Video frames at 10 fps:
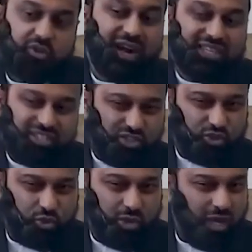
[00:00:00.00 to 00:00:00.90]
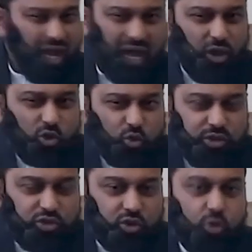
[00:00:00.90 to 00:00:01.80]
of gratitude. How do
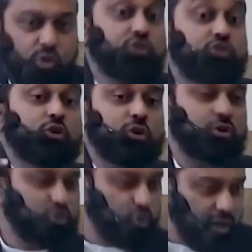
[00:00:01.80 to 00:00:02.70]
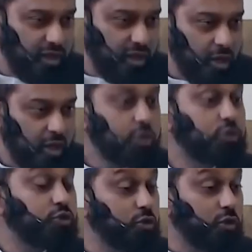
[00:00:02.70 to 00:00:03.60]
we show shukr to Allah?
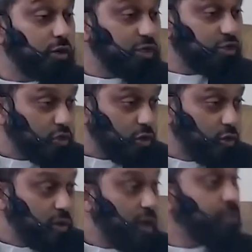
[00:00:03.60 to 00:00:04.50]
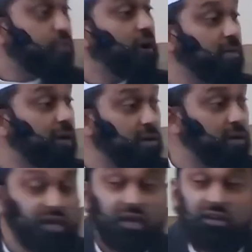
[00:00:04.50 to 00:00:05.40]
Shukr is shown
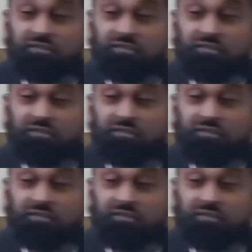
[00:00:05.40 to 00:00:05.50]
primarily